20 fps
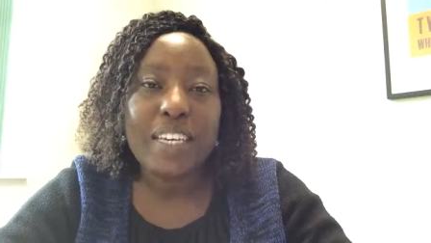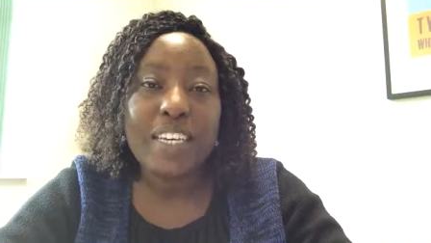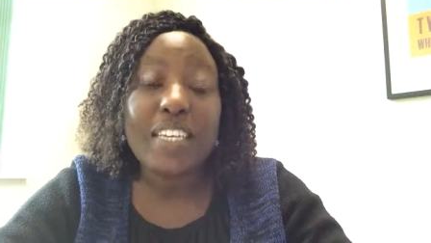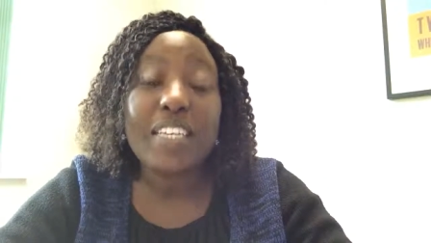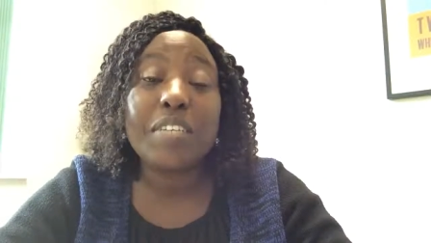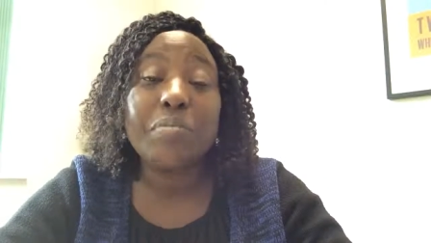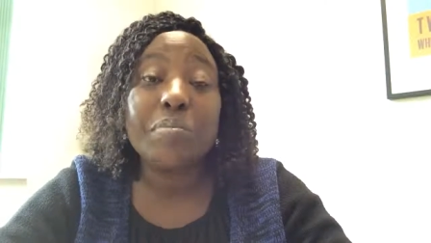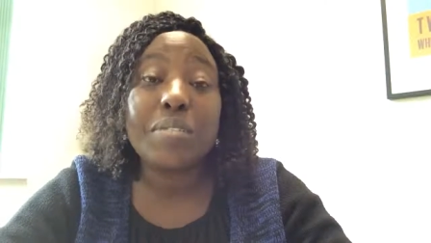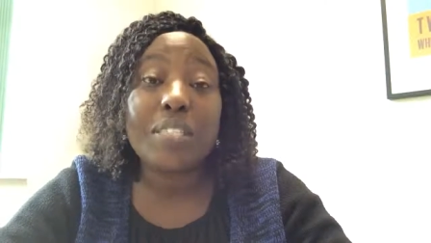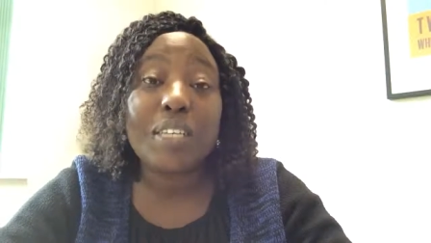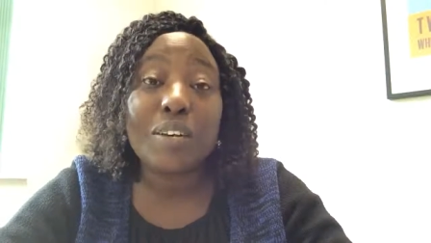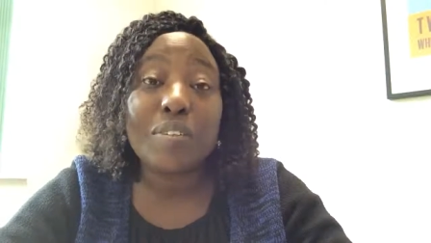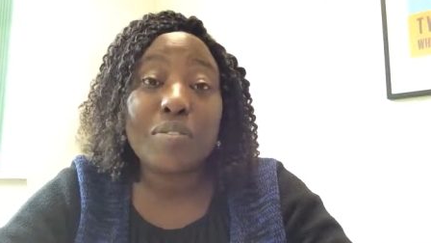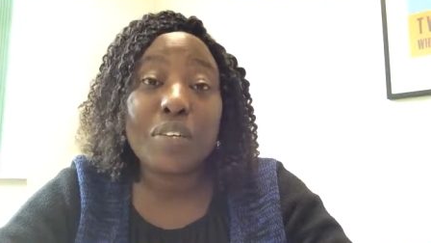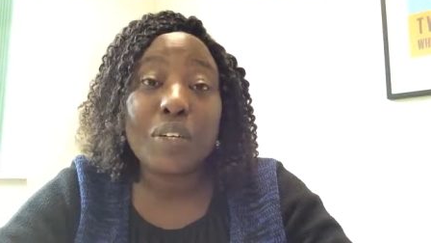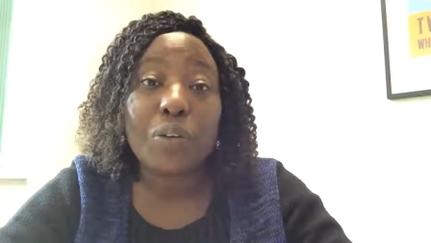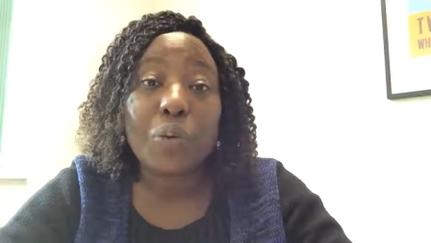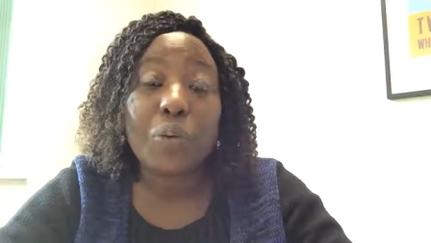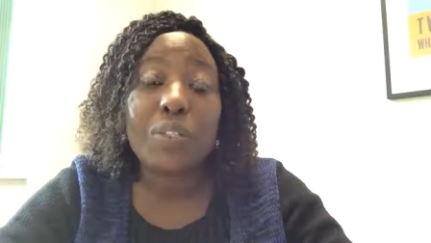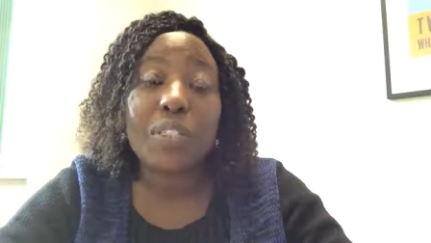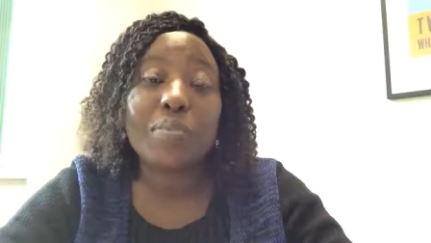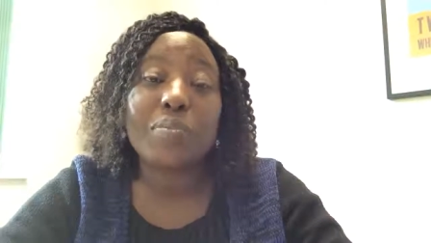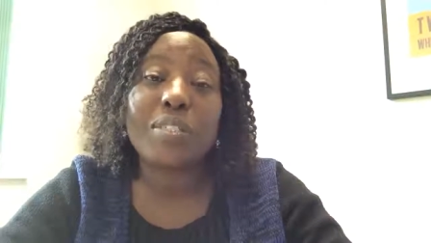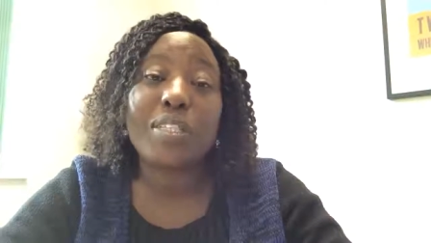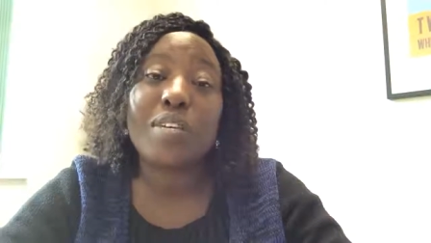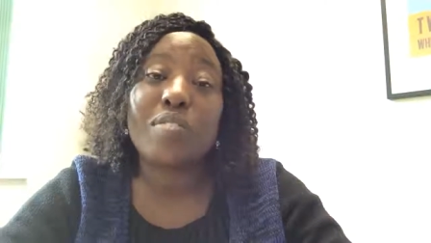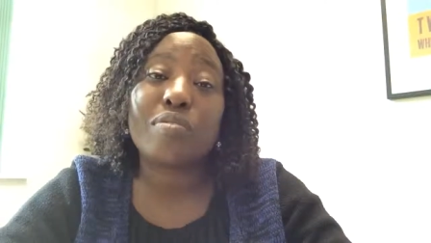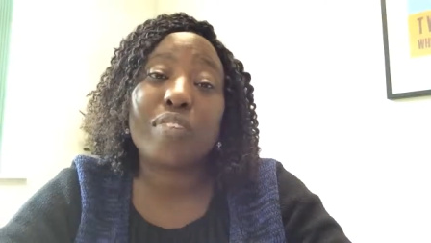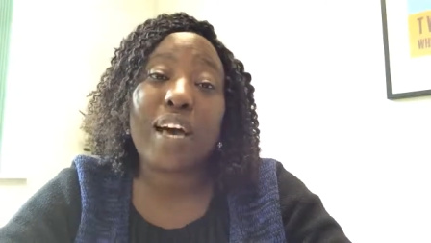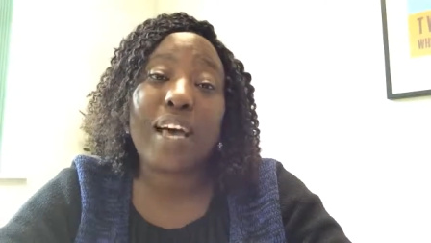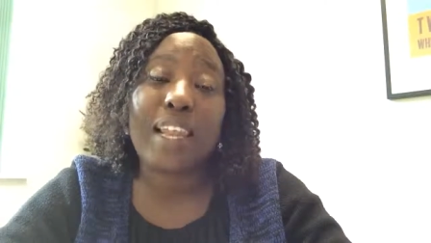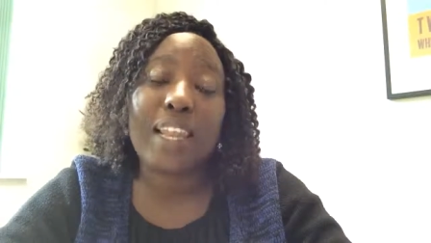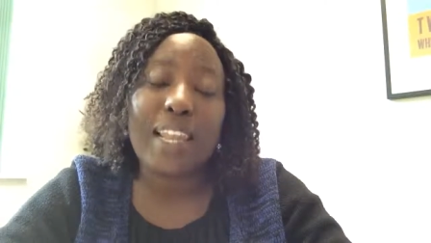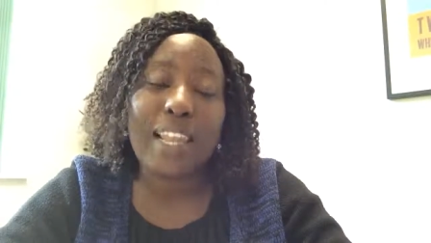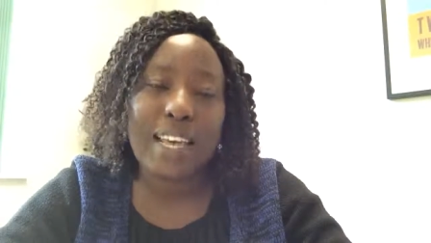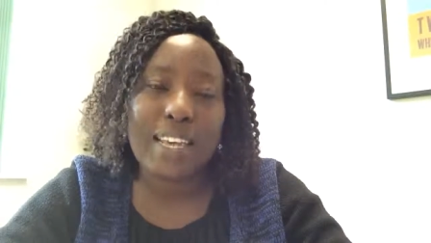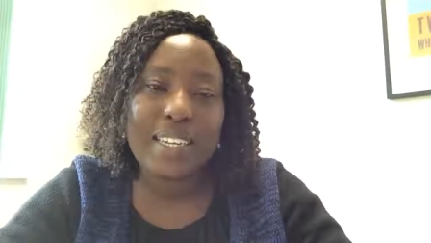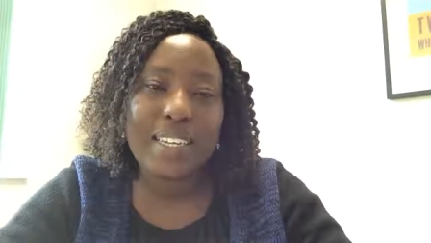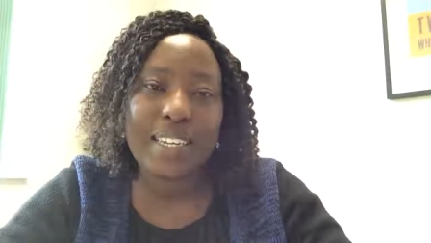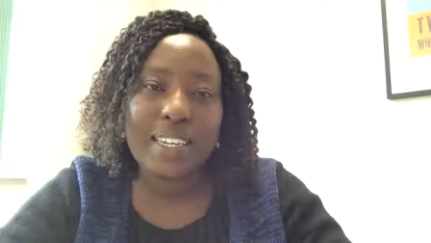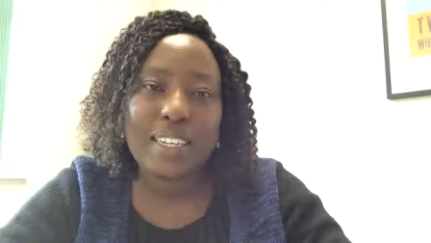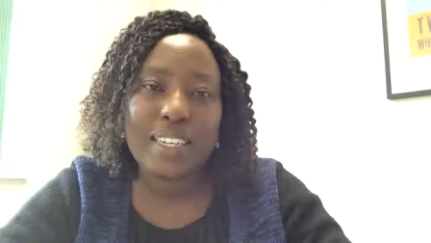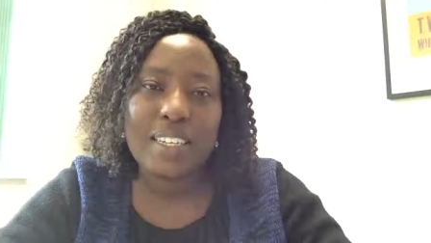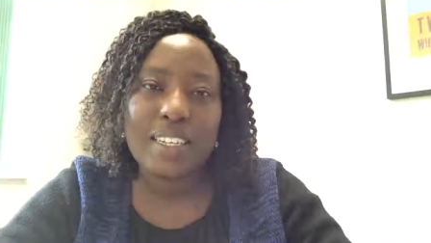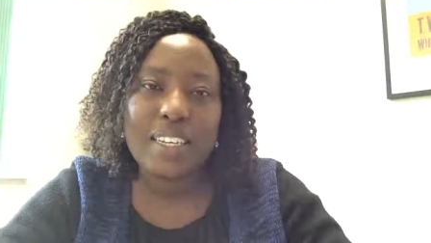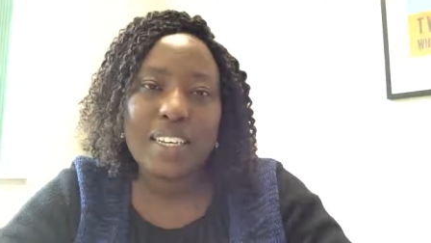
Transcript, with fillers: He himself, he calls himself a ladder,